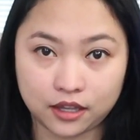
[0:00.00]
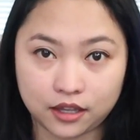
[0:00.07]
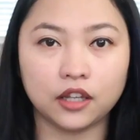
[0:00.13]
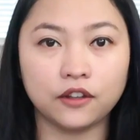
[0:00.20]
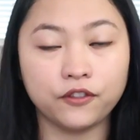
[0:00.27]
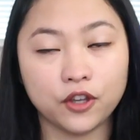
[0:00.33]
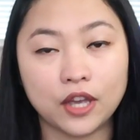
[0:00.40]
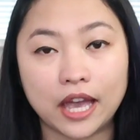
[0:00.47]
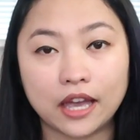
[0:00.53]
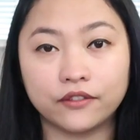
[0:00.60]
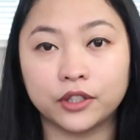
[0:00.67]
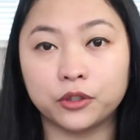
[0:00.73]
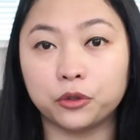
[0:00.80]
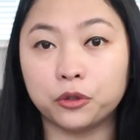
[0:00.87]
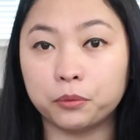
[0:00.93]
If you have
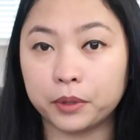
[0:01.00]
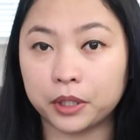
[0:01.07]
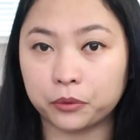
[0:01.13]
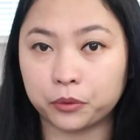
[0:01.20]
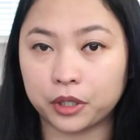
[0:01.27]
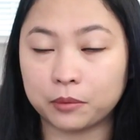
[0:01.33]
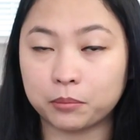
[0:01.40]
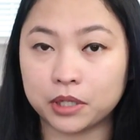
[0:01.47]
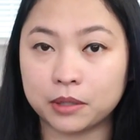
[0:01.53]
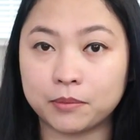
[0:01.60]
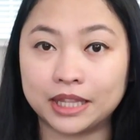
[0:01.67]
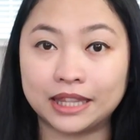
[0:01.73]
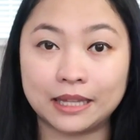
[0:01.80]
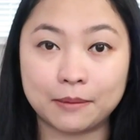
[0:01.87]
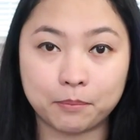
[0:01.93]
an open work
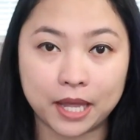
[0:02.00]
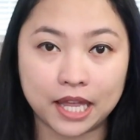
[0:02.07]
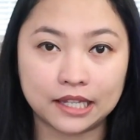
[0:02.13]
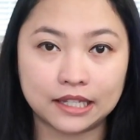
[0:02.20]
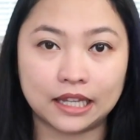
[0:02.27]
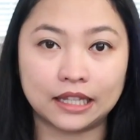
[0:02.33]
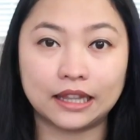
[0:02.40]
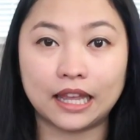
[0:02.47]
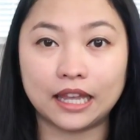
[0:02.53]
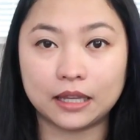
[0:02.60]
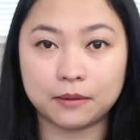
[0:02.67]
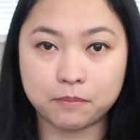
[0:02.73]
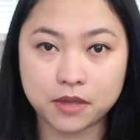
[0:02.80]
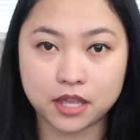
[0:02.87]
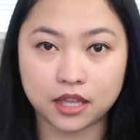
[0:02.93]
permit dependent
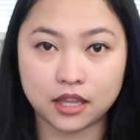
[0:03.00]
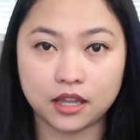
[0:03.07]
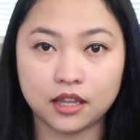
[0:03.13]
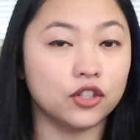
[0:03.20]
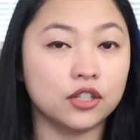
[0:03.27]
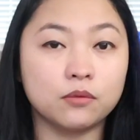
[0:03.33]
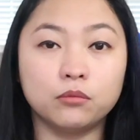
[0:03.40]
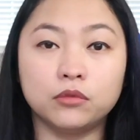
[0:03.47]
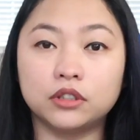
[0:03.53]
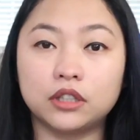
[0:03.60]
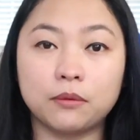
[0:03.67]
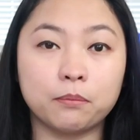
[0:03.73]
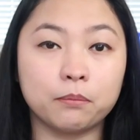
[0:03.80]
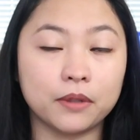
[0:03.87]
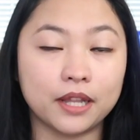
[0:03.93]
like me, just
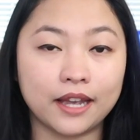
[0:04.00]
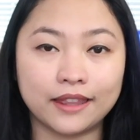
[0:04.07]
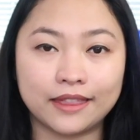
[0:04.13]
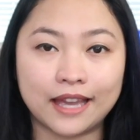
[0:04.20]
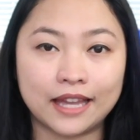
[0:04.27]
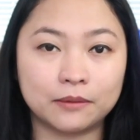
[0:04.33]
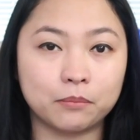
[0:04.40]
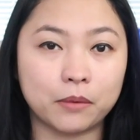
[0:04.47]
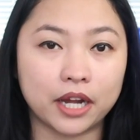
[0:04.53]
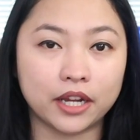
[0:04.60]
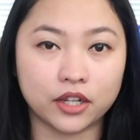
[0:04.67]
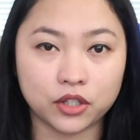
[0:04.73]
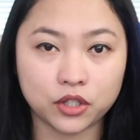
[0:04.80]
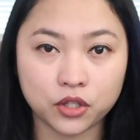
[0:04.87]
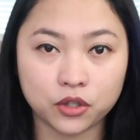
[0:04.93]
multiply that
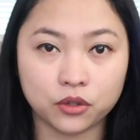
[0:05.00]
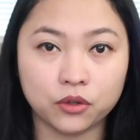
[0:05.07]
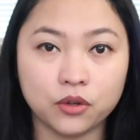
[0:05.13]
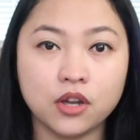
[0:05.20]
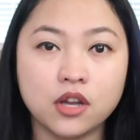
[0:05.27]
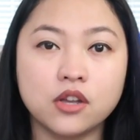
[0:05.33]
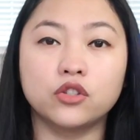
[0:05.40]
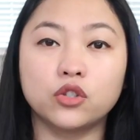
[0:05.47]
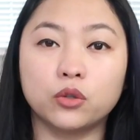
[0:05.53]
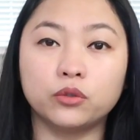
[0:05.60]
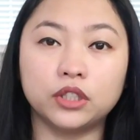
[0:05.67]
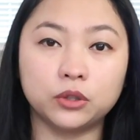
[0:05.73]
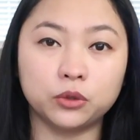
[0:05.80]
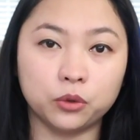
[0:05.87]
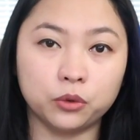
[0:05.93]
by 2, so
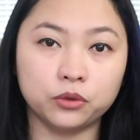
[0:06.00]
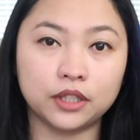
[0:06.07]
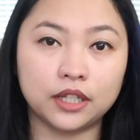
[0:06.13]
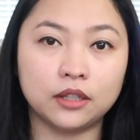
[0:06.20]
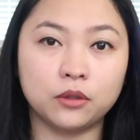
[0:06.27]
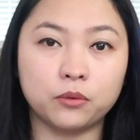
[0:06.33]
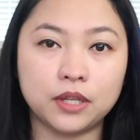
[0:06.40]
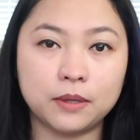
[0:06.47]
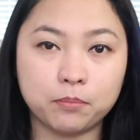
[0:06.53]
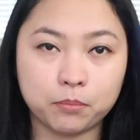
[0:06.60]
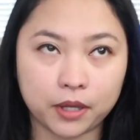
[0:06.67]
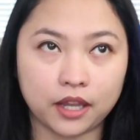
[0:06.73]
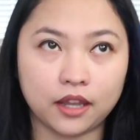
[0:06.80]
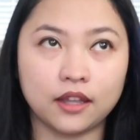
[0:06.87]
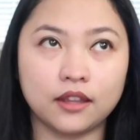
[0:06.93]
the total we
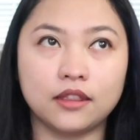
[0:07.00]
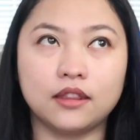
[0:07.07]
paid